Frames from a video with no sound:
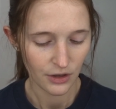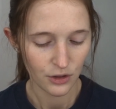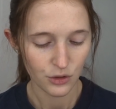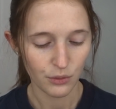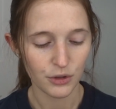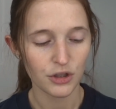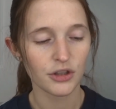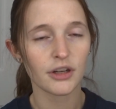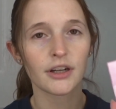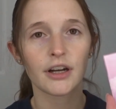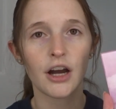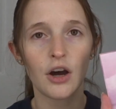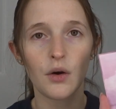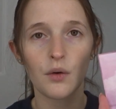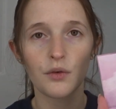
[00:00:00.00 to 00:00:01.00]
So we're just gonna
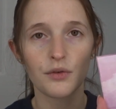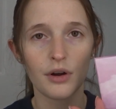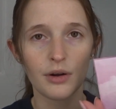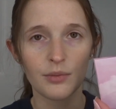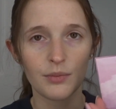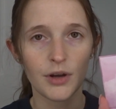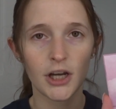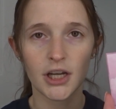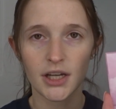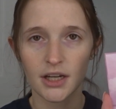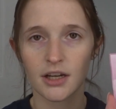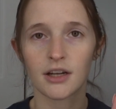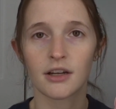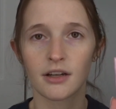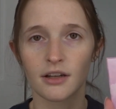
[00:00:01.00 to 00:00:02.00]
go from
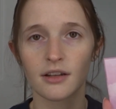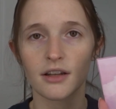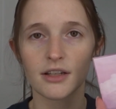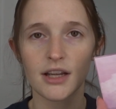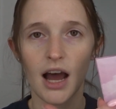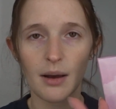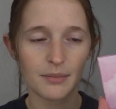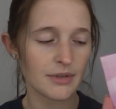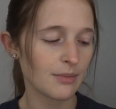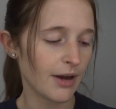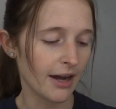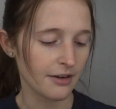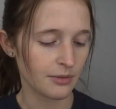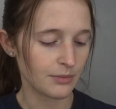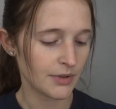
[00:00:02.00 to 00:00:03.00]
the top to
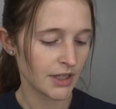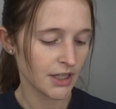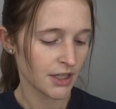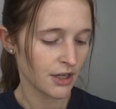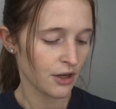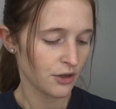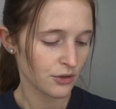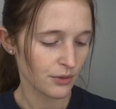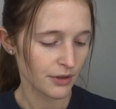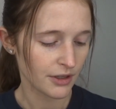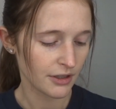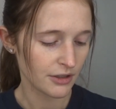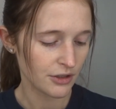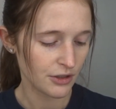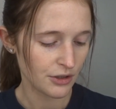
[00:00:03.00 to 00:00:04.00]
bottom. So we're
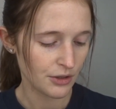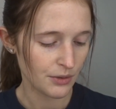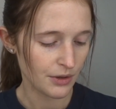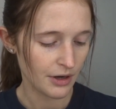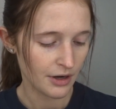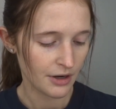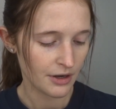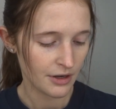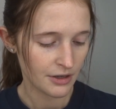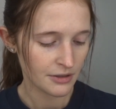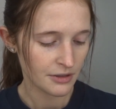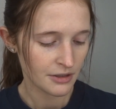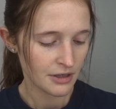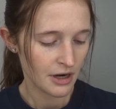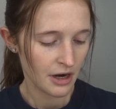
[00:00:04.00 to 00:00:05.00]
gonna do
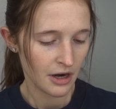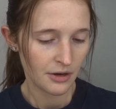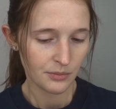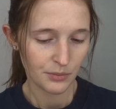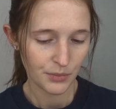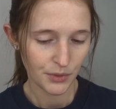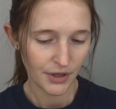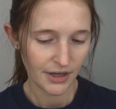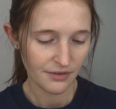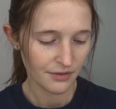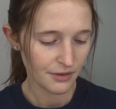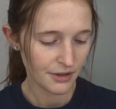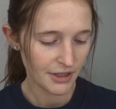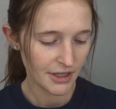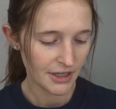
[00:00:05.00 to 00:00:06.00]

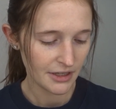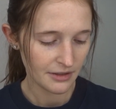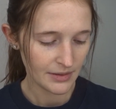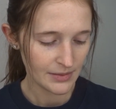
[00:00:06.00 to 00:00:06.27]
Bravery,